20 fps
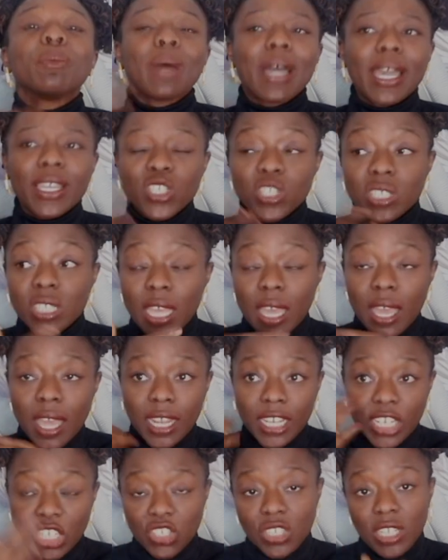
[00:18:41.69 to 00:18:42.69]
but I just
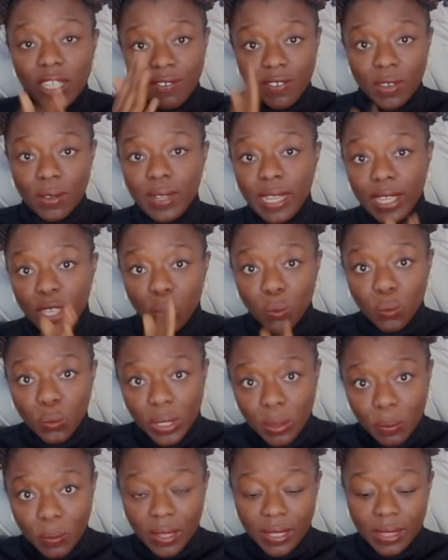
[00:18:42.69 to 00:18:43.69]
literally felt like
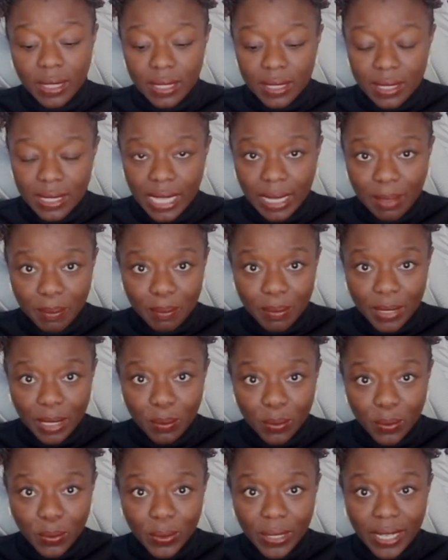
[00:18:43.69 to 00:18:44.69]
we were the same
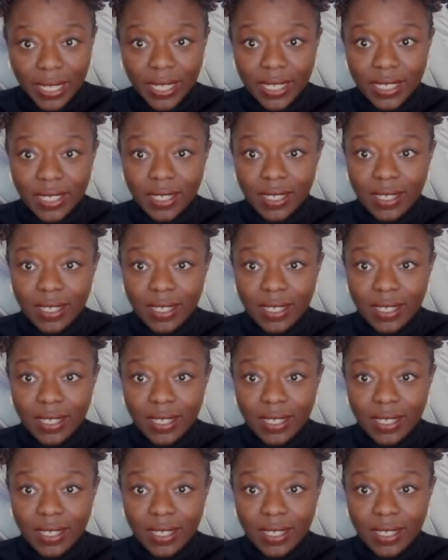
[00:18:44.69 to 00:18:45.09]
people, like